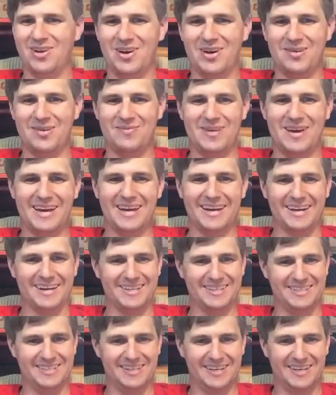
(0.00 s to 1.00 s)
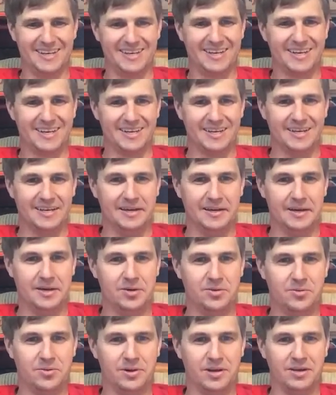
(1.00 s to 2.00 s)
an automatic because I
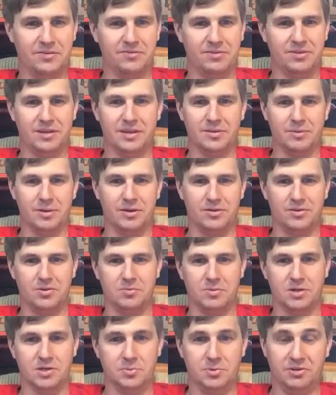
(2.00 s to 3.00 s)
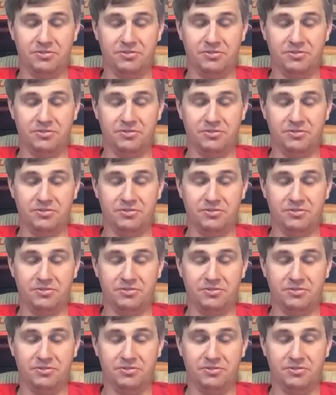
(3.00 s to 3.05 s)
don't want to have to think about it too much.